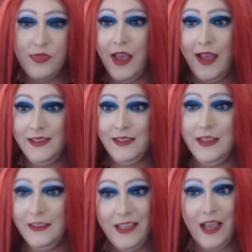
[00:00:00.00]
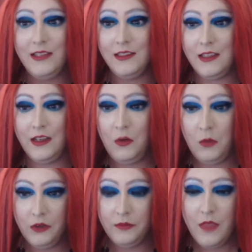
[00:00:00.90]
that is it, that is the thing I
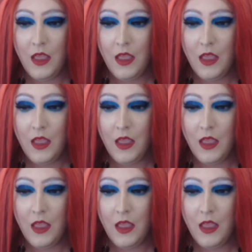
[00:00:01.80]
want.